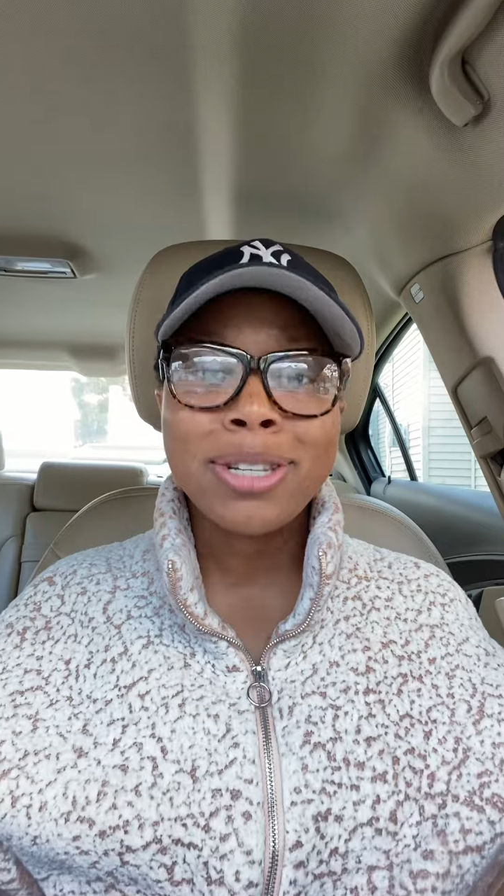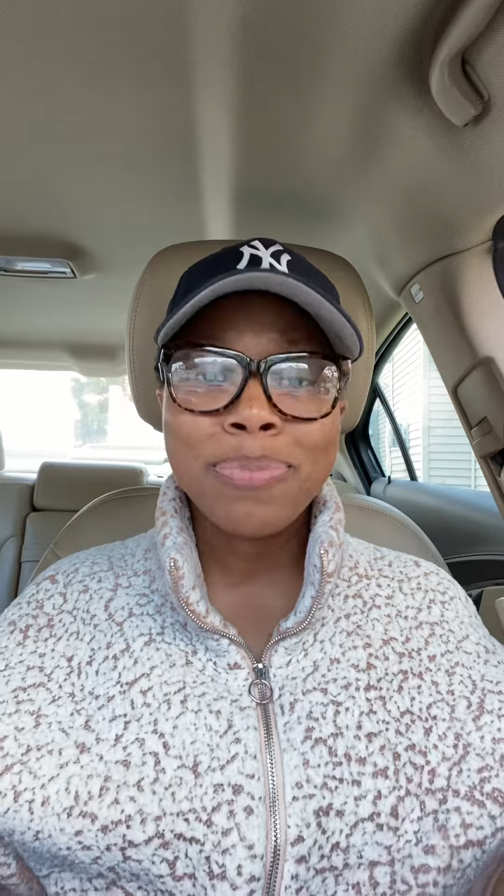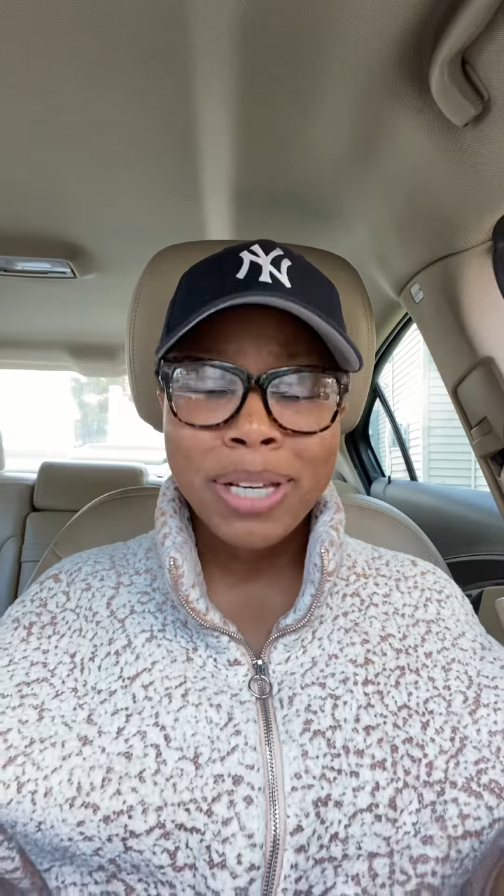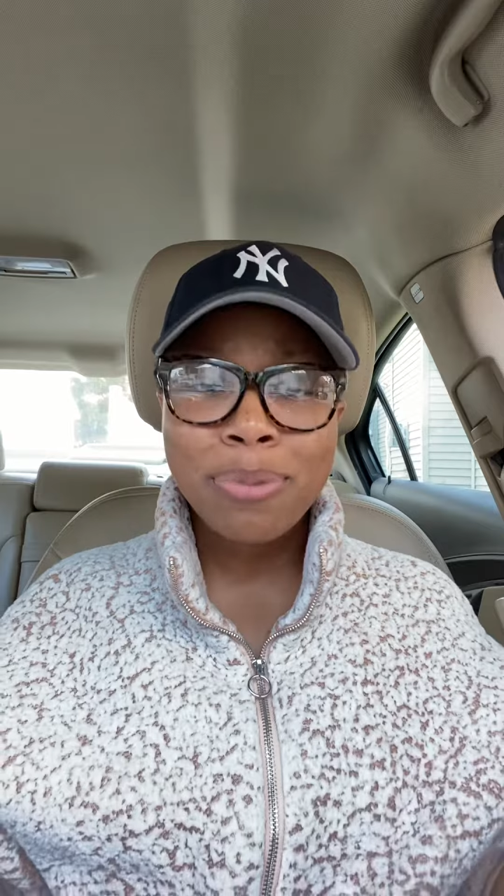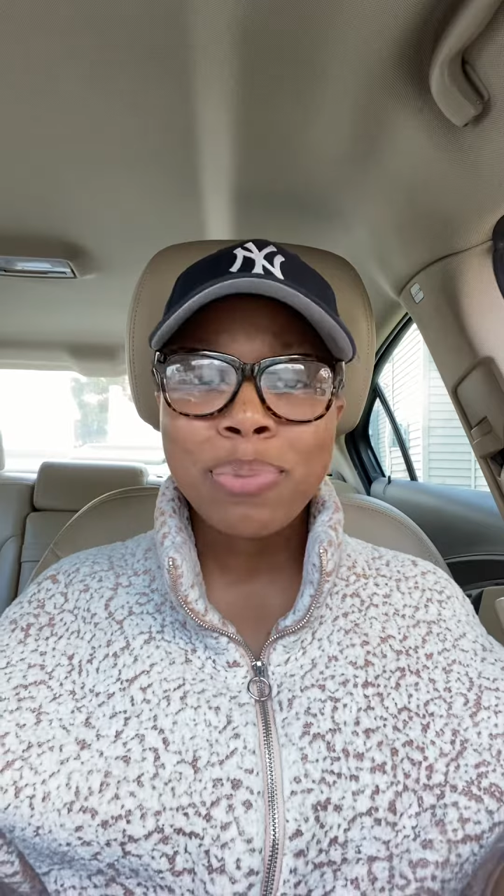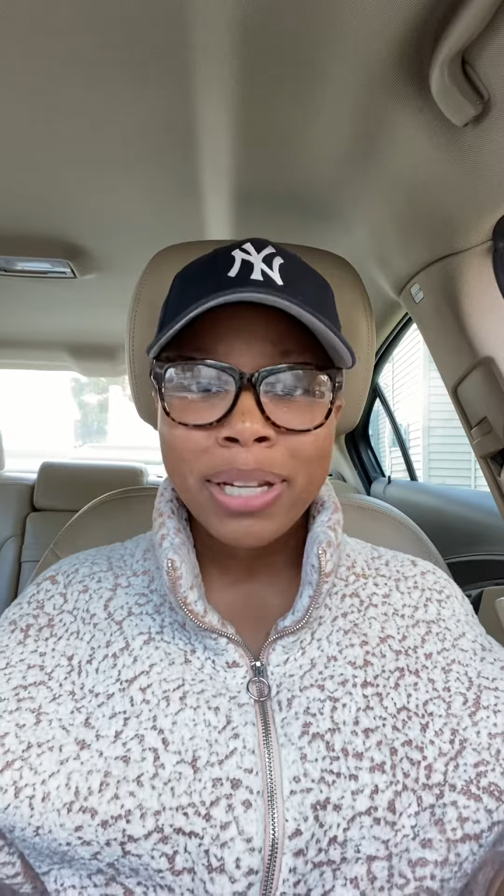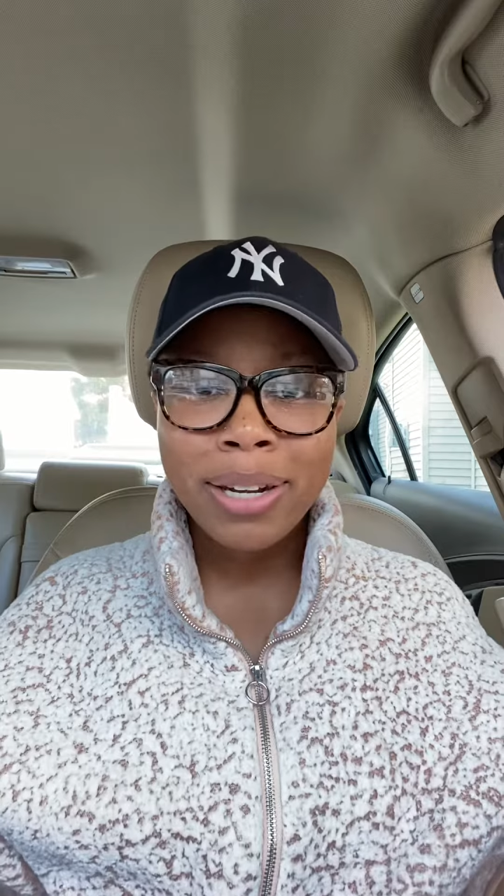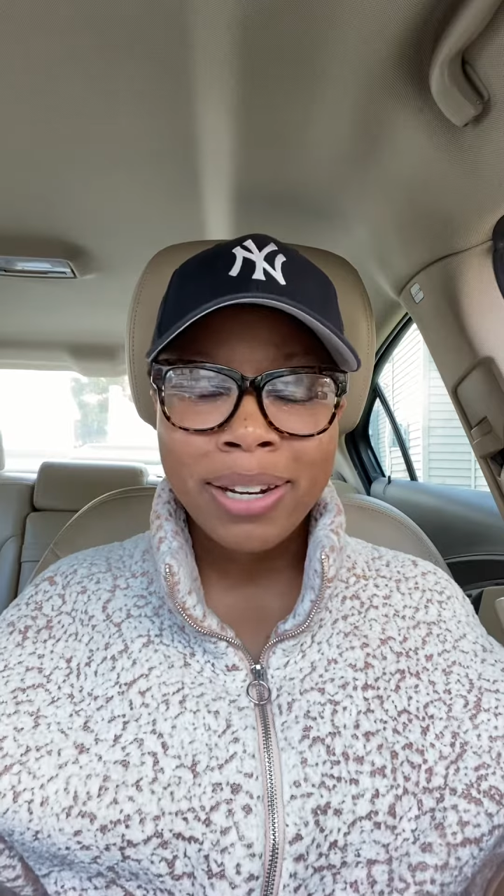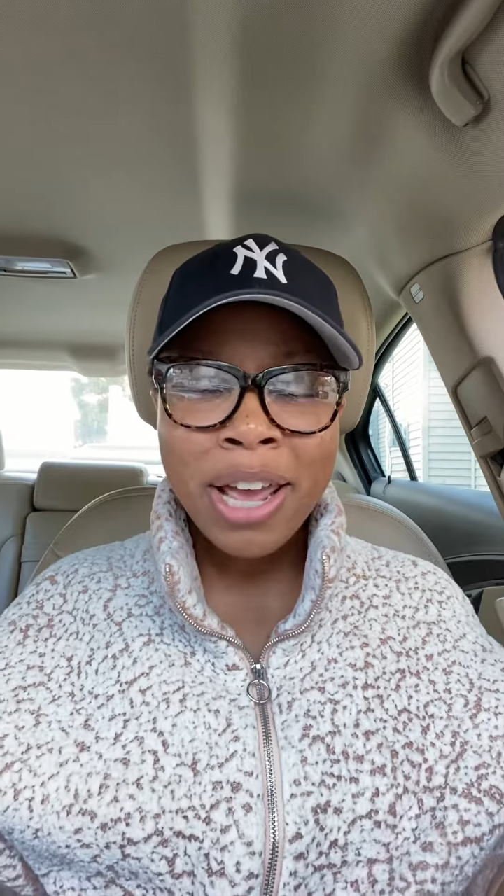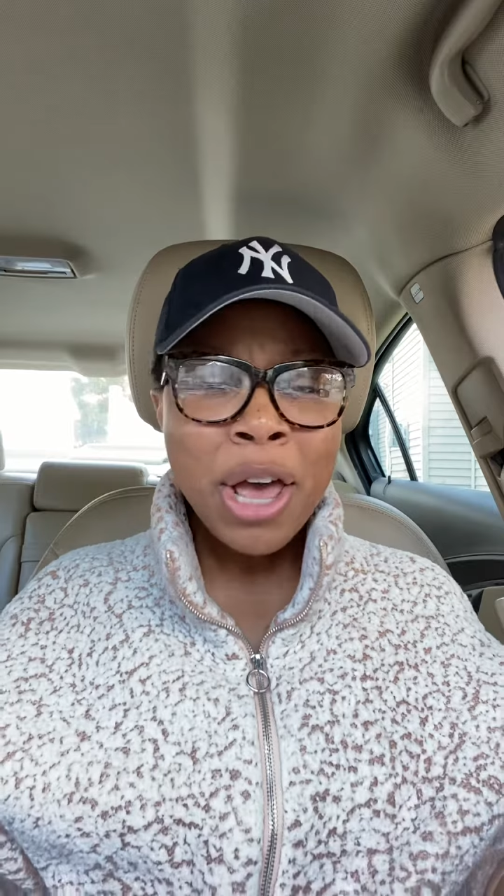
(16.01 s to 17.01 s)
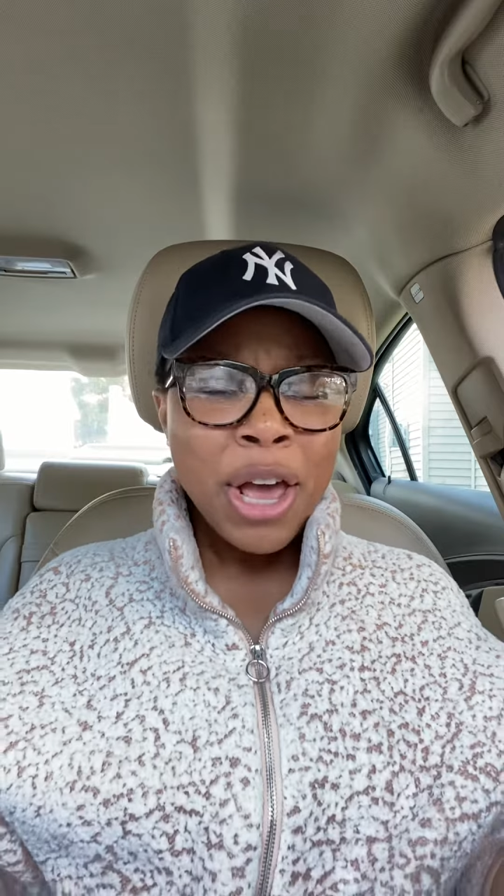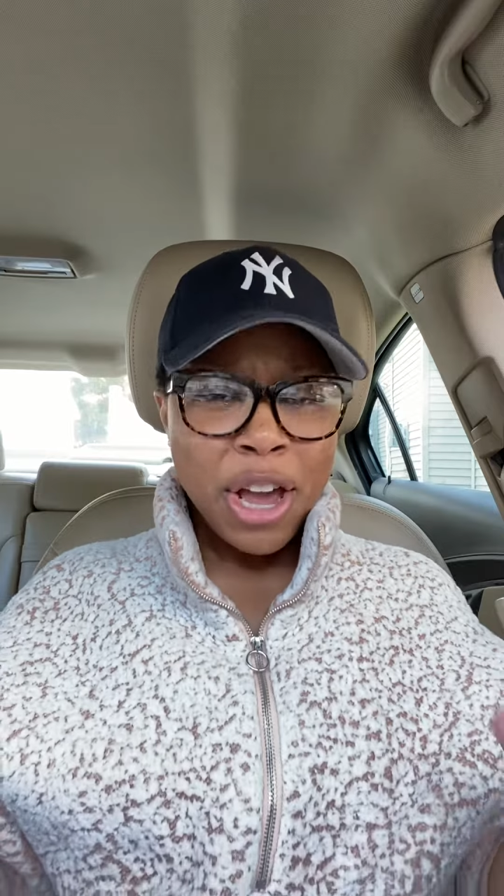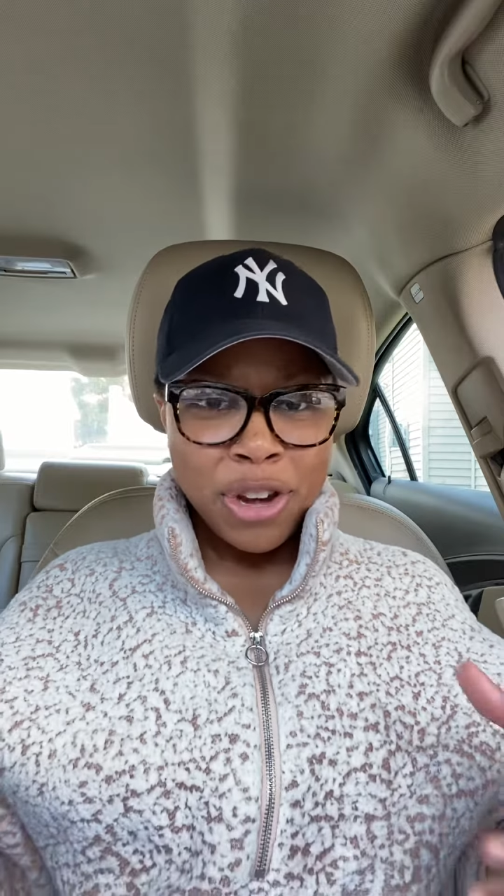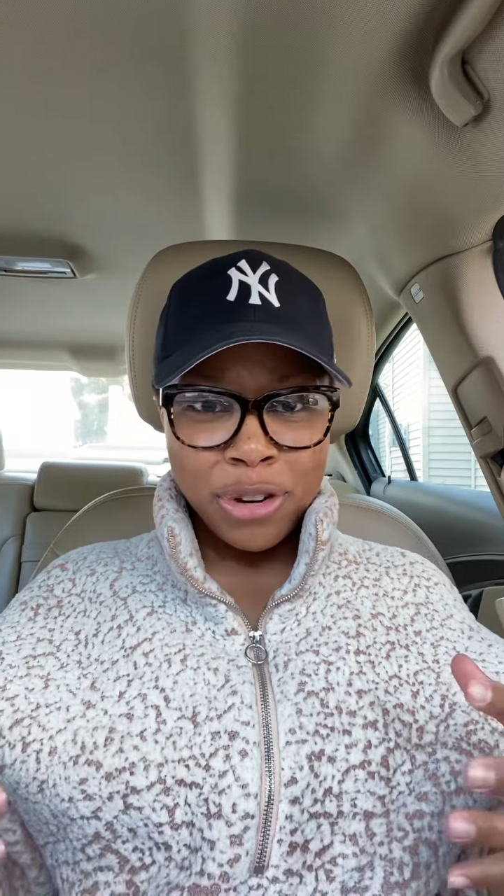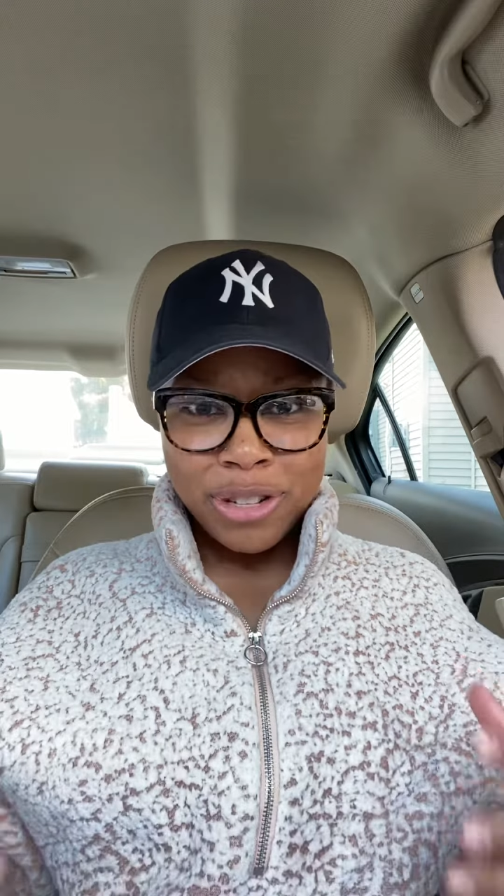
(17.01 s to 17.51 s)
to be completed
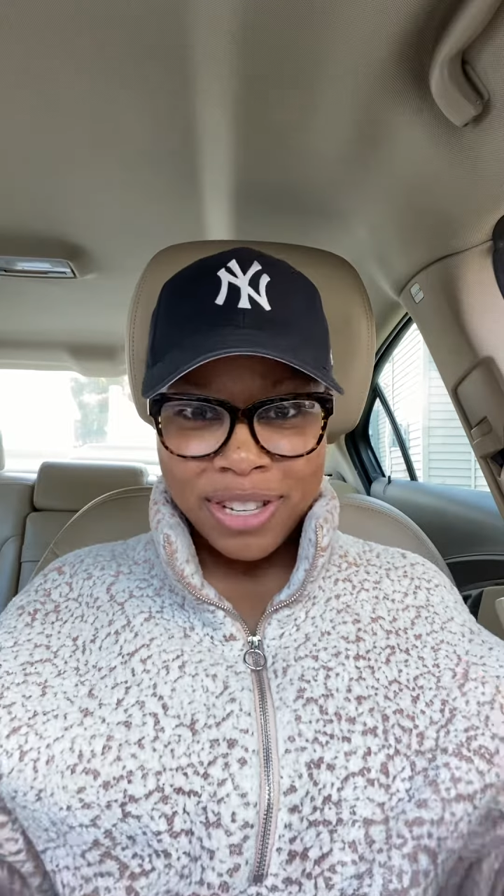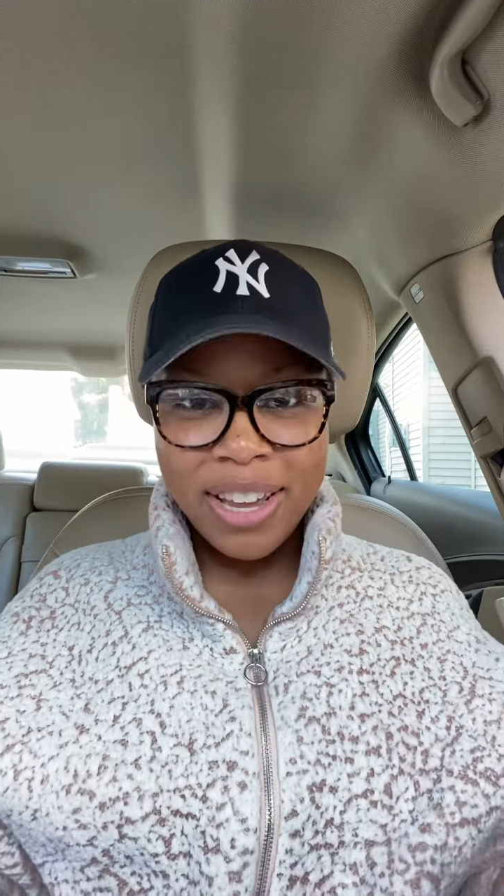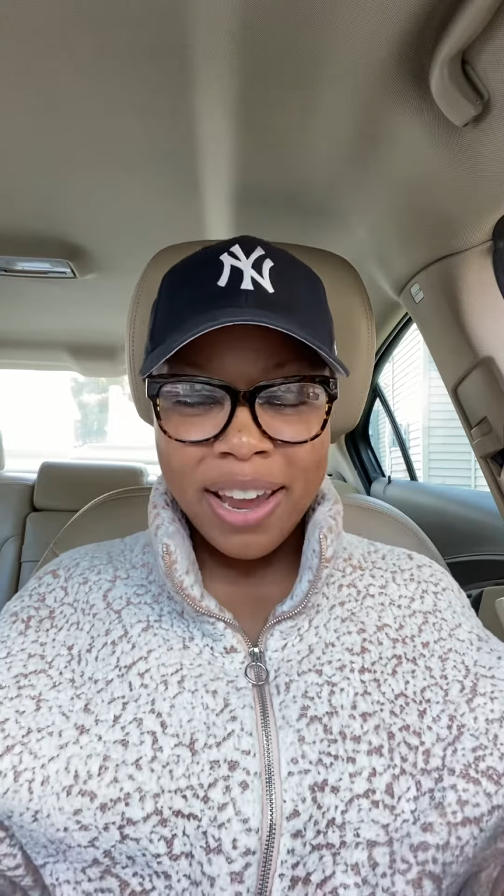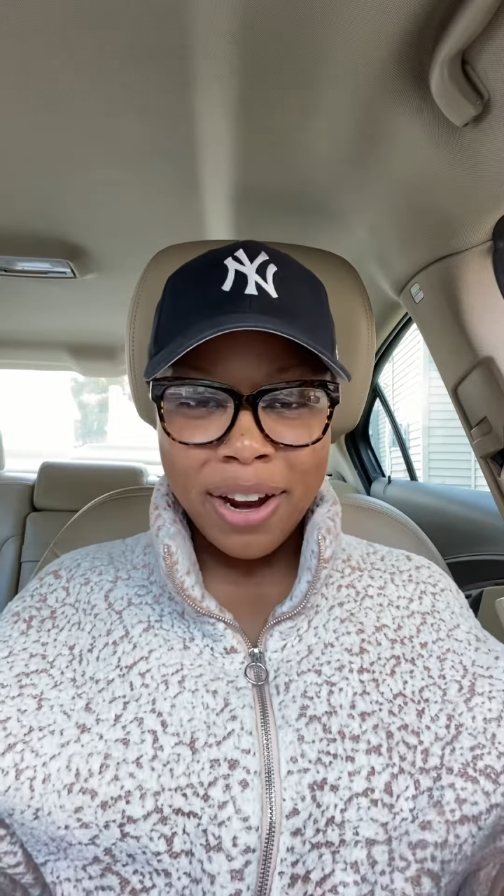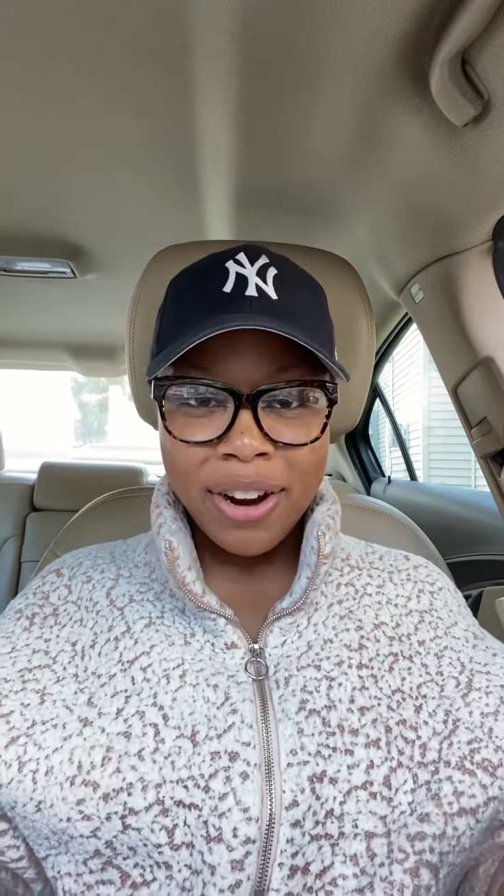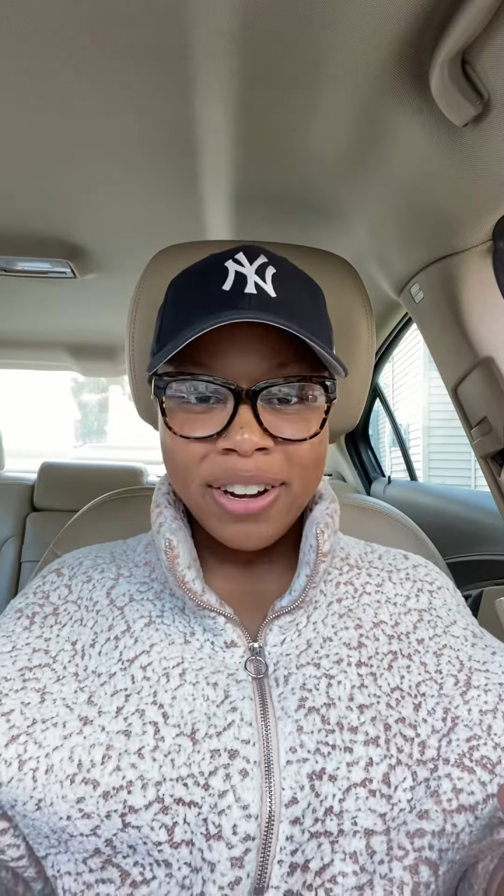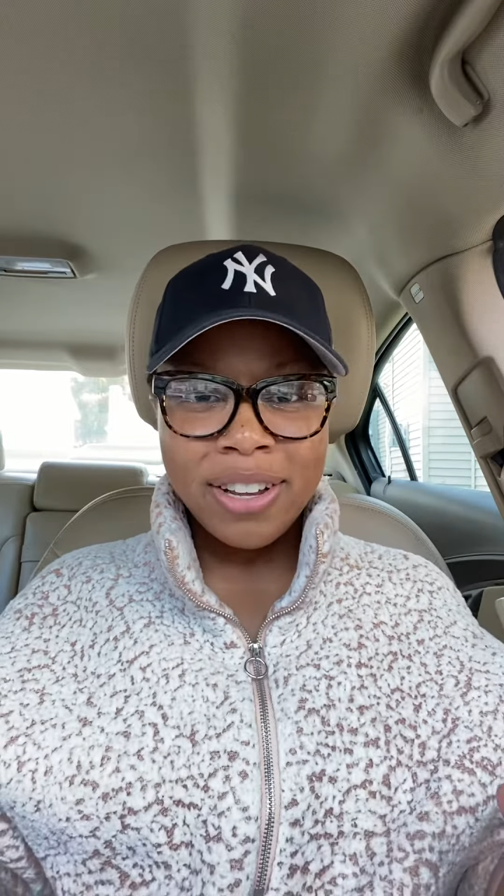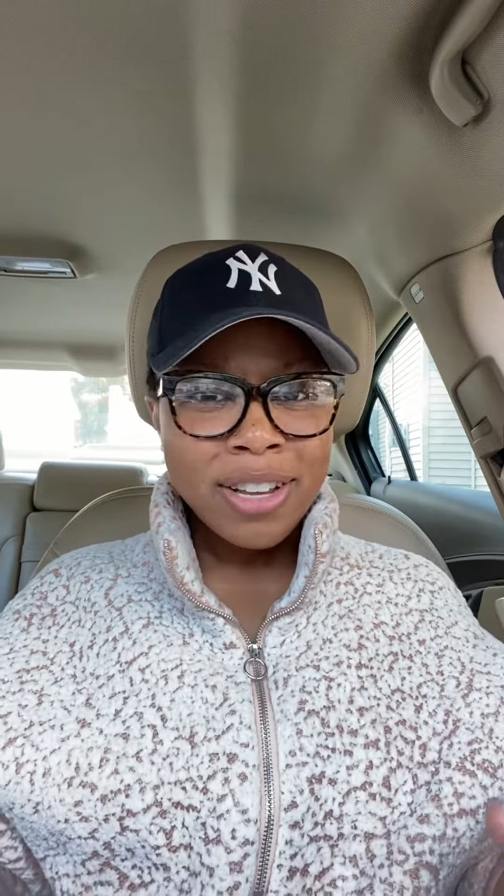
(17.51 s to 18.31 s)
and you're scared,